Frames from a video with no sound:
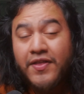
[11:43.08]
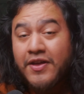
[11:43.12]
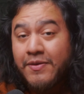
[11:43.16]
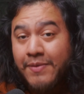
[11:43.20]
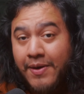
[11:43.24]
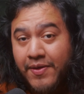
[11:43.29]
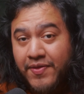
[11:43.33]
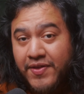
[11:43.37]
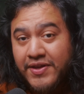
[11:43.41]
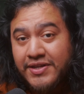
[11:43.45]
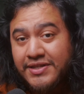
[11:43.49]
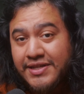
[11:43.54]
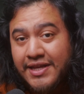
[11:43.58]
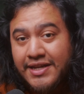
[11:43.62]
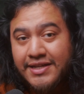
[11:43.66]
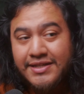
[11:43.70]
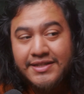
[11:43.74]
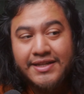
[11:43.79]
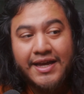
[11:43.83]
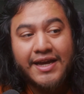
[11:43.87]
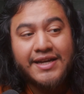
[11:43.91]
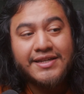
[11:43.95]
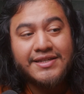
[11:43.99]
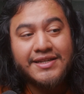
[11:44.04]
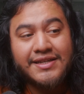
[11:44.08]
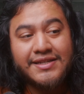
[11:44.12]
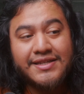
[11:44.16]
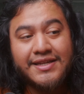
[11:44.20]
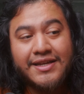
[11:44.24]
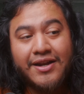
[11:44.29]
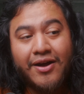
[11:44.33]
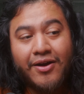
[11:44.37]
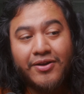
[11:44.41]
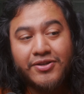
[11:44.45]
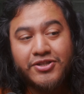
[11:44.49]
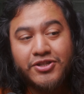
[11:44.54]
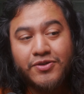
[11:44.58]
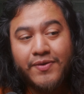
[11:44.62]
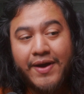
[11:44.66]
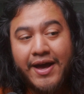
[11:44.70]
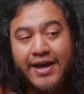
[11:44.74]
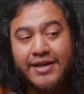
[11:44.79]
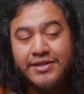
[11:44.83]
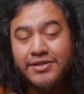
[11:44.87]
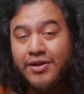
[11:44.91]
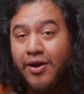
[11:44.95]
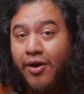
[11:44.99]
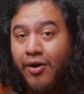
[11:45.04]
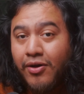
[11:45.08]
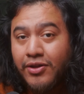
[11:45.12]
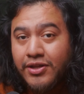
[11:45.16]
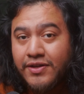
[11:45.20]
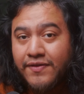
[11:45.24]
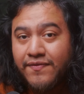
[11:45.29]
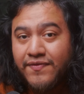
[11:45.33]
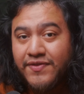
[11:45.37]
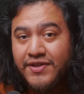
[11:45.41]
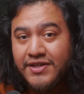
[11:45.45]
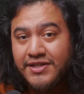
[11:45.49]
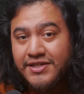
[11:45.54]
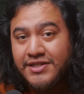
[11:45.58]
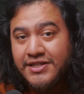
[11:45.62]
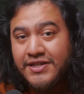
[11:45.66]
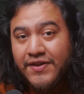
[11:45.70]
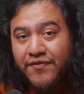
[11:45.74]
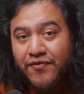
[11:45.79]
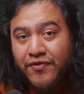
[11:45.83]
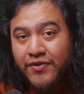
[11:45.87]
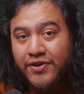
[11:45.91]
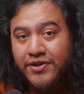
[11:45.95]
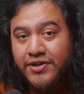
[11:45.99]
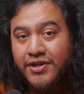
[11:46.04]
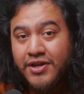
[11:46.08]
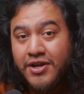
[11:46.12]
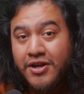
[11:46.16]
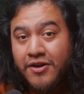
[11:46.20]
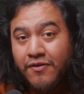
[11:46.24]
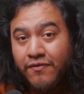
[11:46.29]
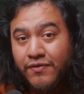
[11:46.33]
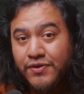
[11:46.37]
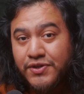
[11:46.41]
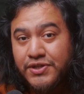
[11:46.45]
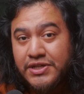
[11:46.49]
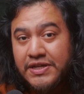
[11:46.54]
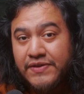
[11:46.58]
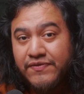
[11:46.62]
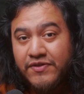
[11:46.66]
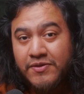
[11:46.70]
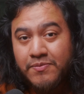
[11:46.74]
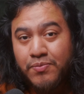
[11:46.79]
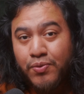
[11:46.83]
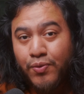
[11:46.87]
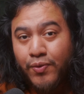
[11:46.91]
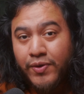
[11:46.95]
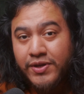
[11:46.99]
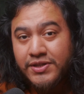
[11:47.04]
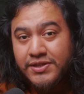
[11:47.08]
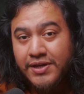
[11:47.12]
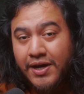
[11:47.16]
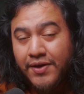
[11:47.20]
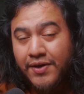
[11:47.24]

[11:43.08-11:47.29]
thing about this that is nice is that it also has all of these different receiving points